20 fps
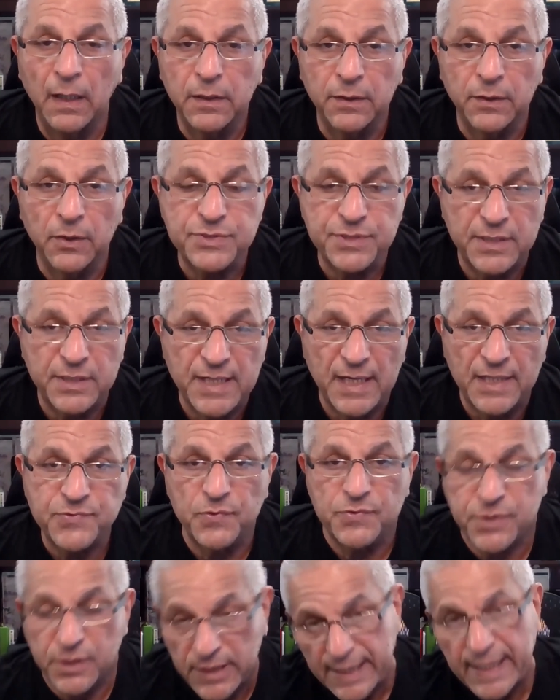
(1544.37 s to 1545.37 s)
you know successful
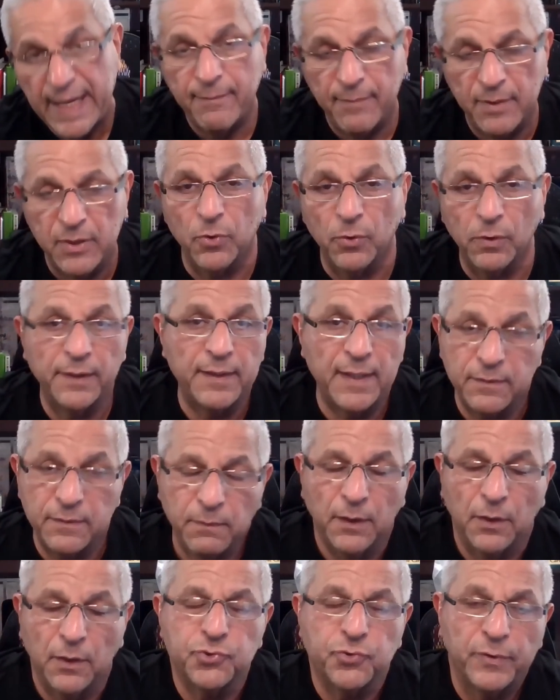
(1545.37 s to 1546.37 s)
so they came in early they
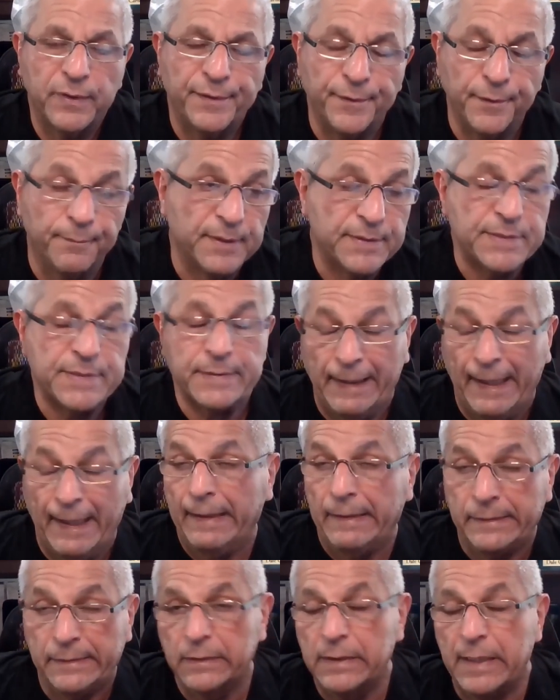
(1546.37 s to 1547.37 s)
you know treated their business i
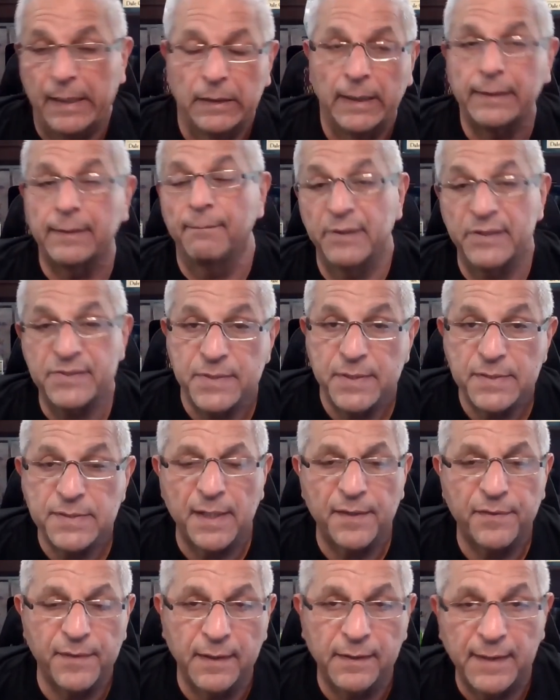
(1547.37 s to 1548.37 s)
don't know kind of like a business i
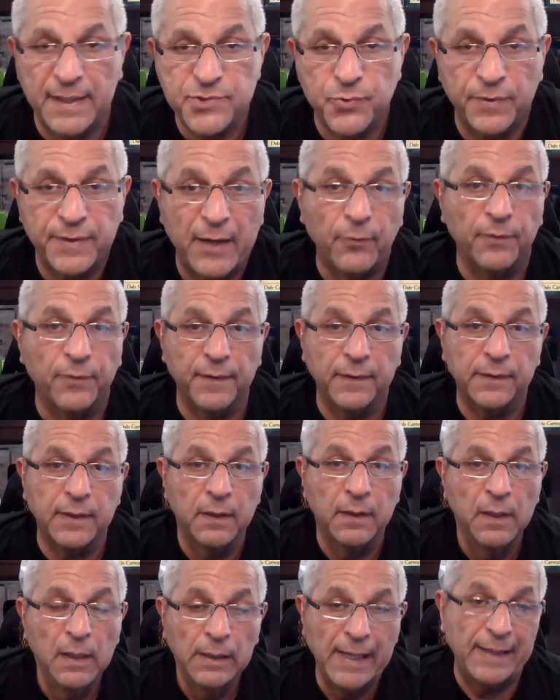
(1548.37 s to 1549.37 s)
think that's what they were thinking
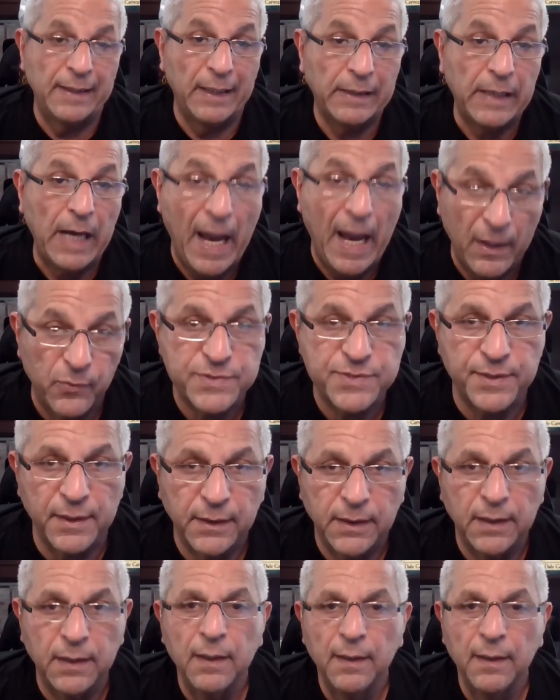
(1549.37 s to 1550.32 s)
kind of like i was thinking